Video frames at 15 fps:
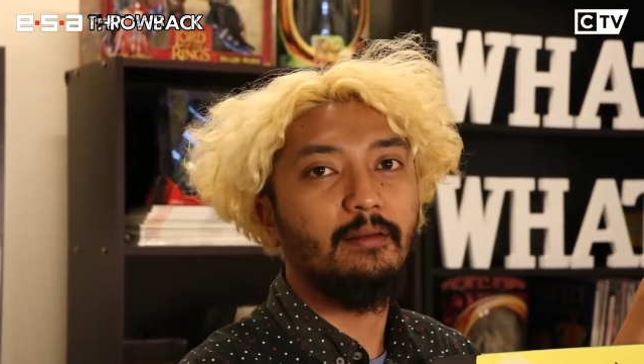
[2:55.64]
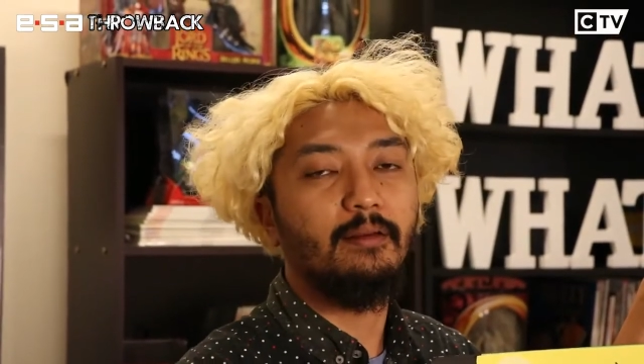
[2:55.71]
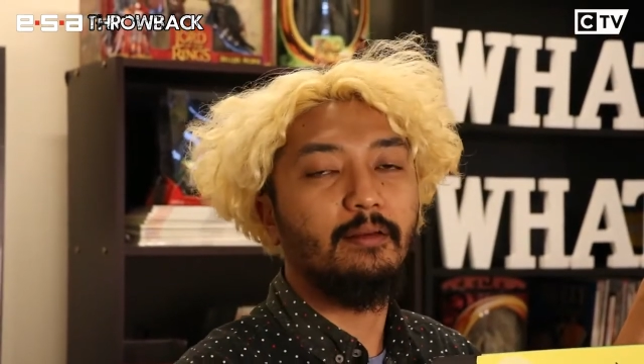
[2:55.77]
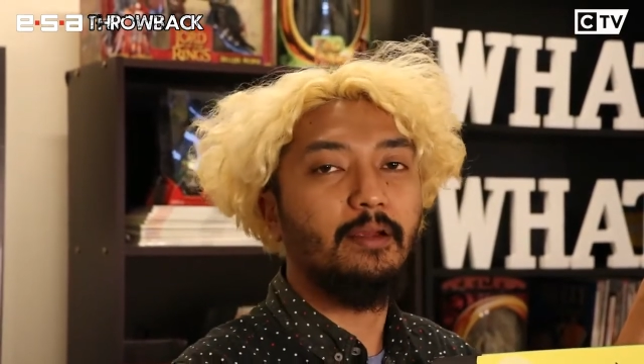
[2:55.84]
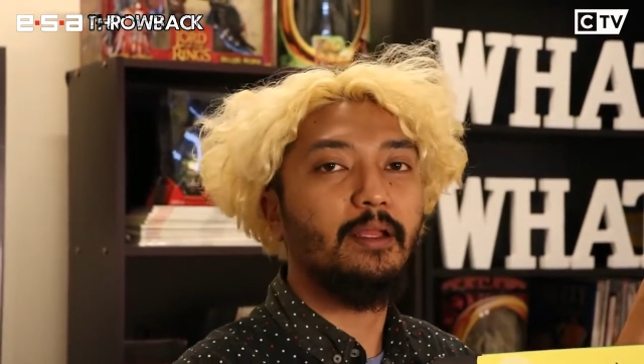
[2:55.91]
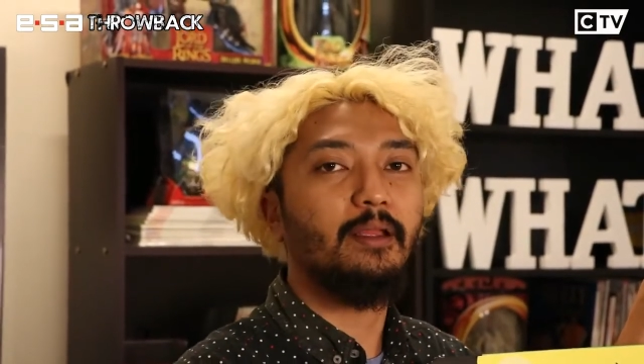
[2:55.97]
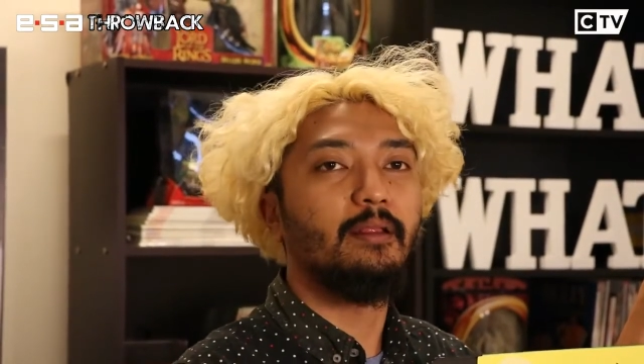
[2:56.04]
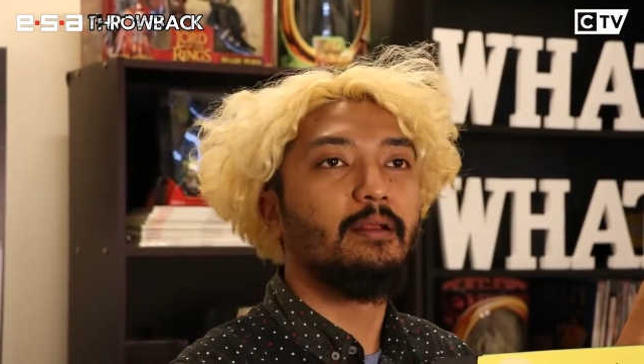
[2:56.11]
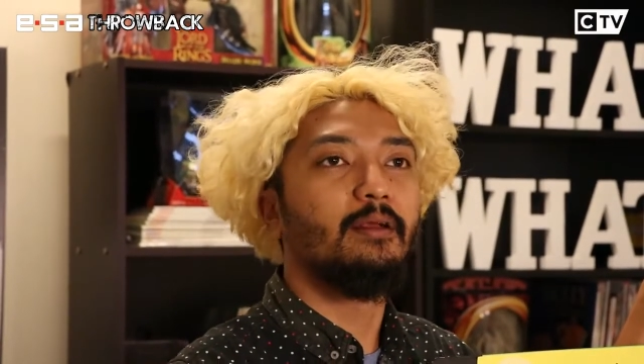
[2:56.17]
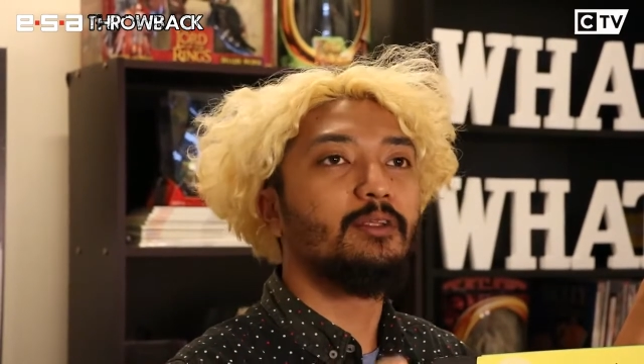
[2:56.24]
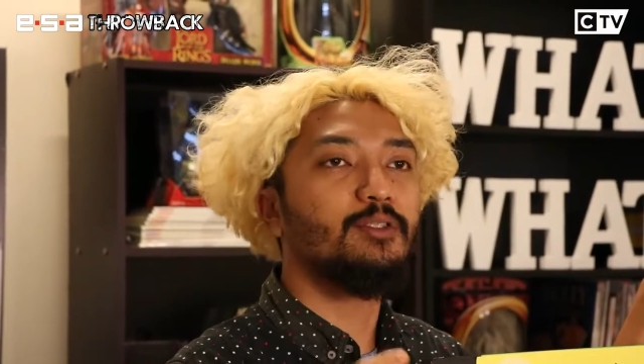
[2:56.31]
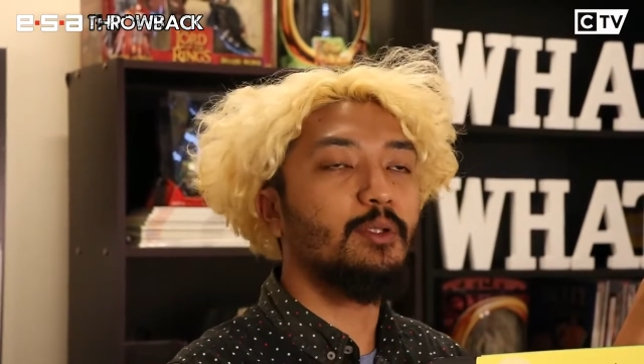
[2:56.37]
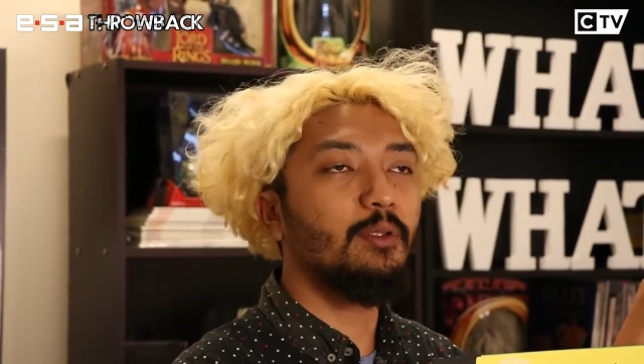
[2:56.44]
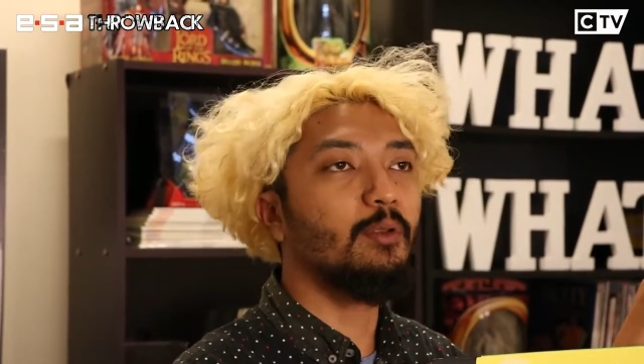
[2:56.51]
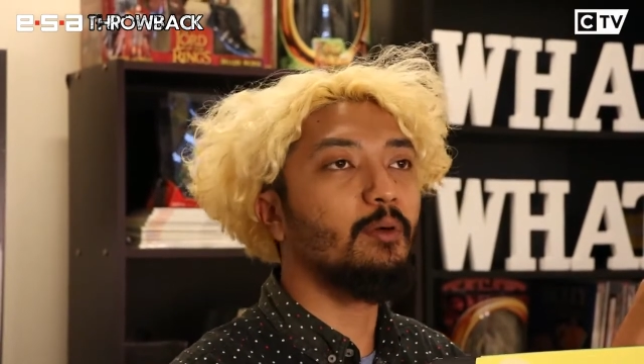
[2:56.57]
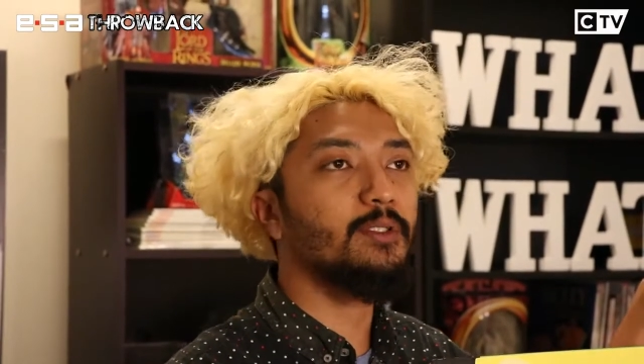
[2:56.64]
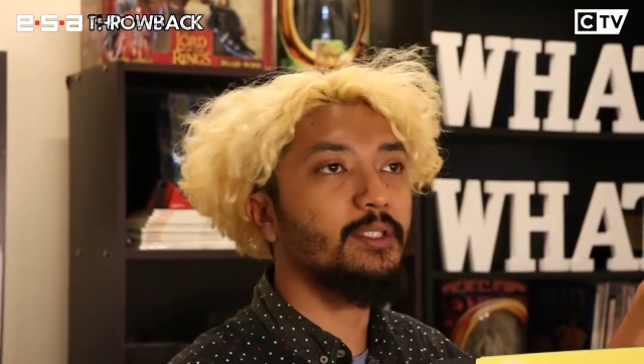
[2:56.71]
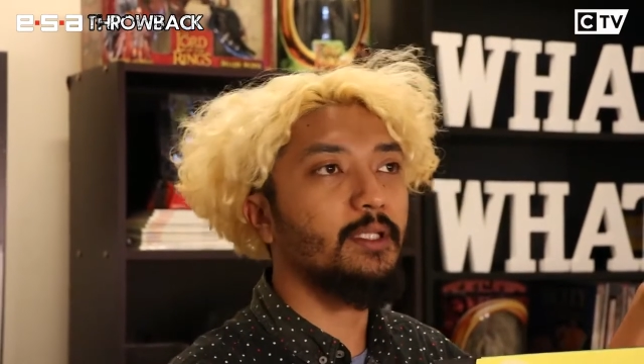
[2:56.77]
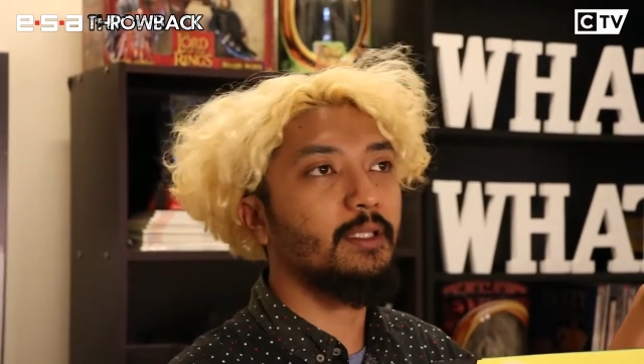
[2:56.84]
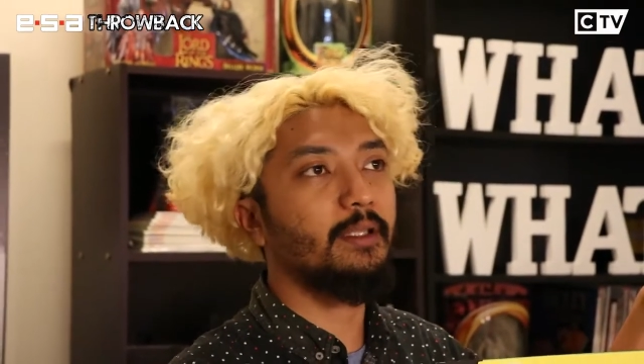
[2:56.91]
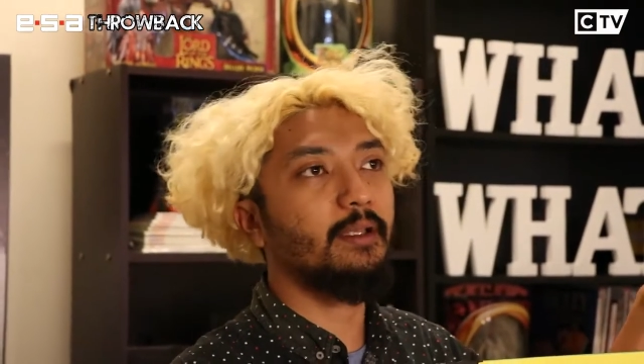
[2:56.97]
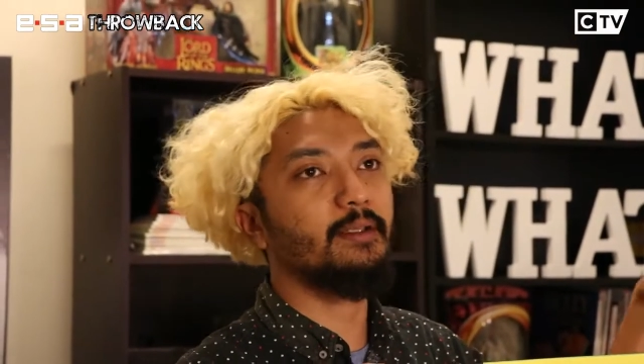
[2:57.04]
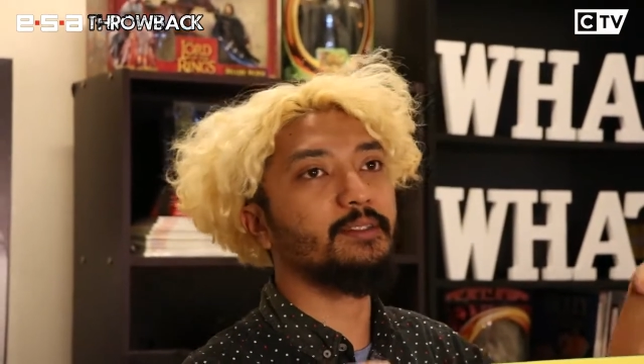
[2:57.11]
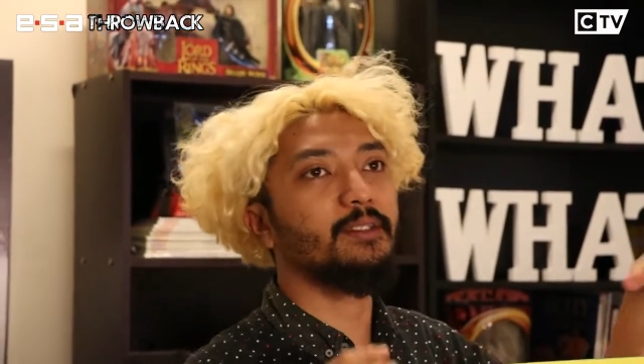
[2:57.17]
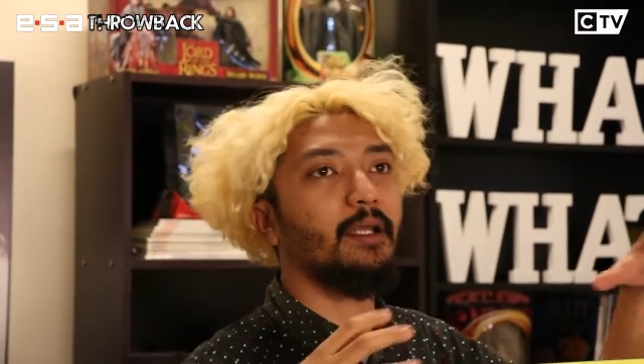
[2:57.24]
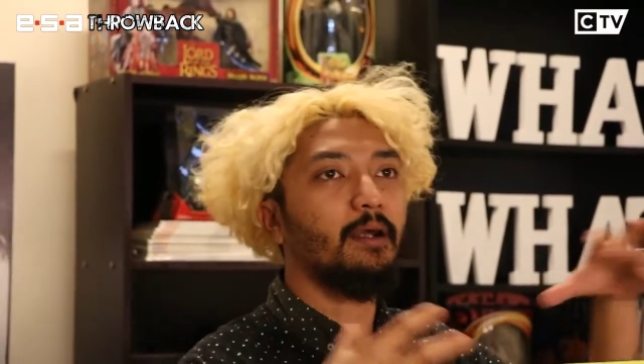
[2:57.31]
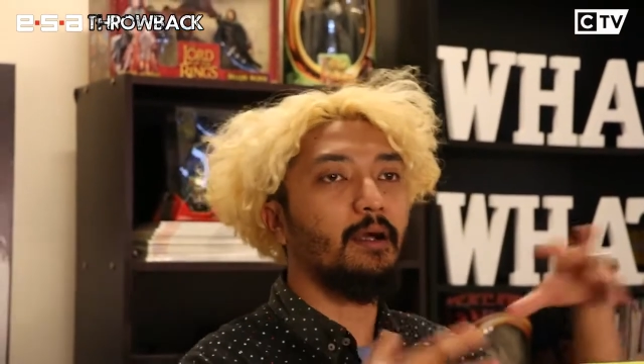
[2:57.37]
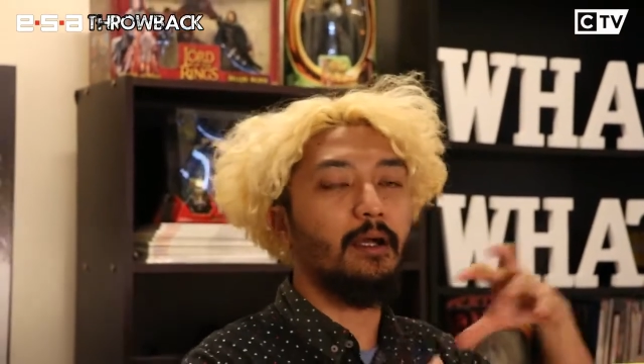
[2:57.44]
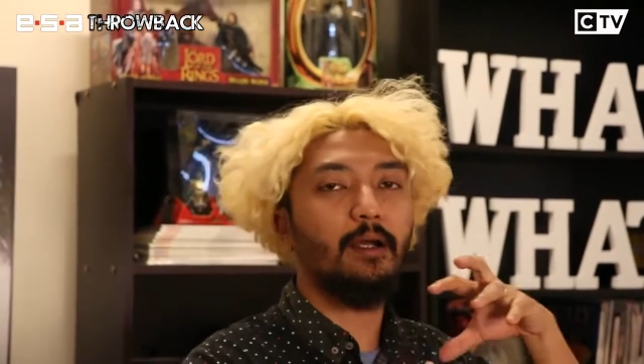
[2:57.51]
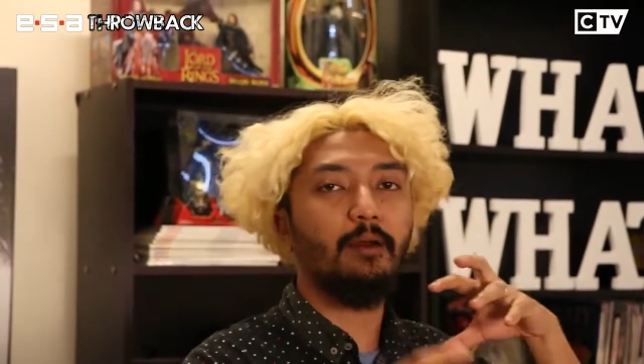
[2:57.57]
right? So those are things that
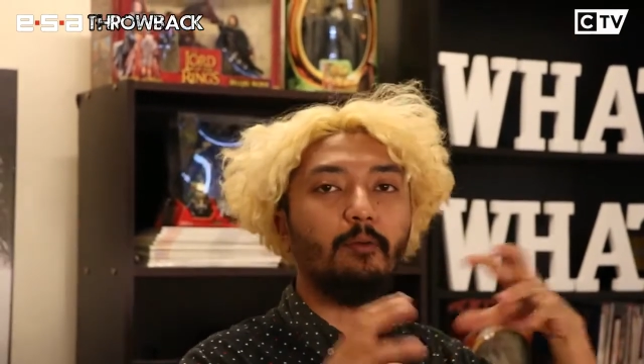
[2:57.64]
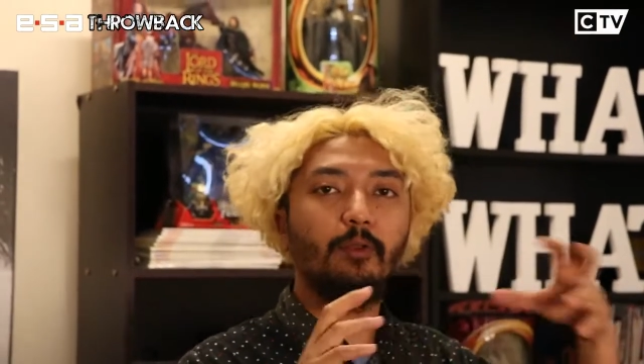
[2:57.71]
are,